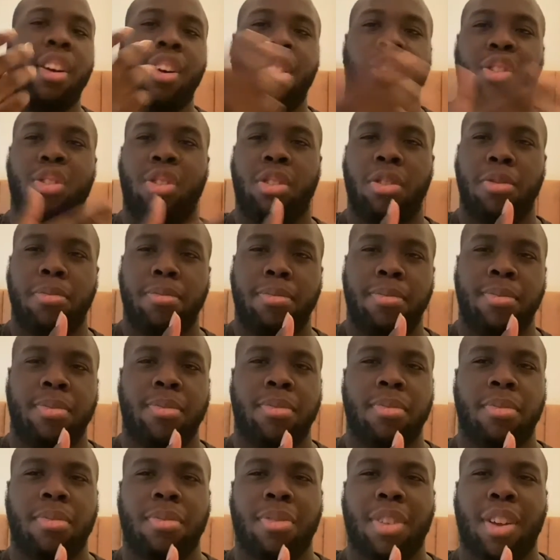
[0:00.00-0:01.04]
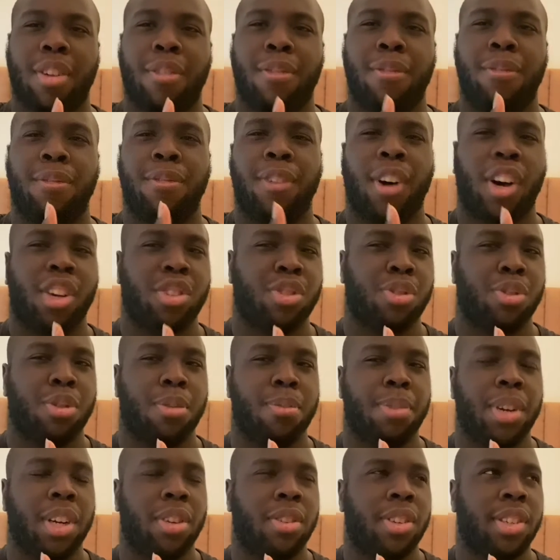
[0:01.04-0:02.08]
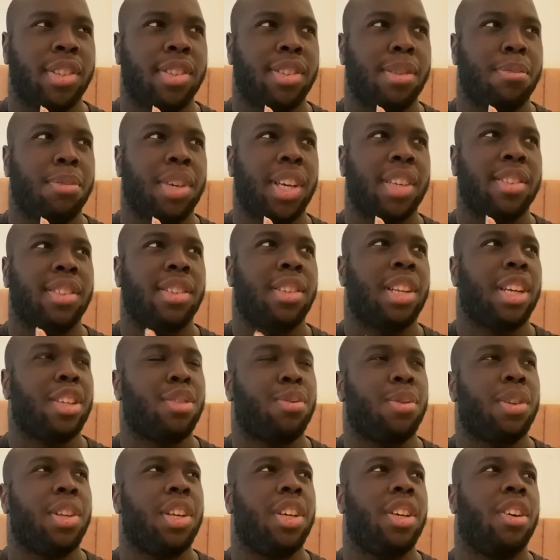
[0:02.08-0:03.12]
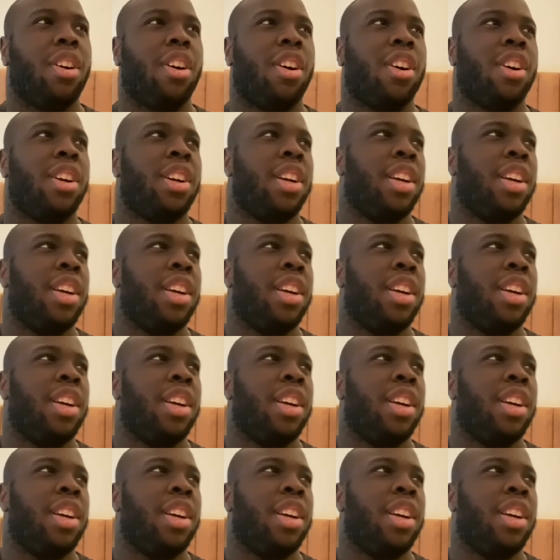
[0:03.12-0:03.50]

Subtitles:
her foster parents, I'm guessing that's what they are.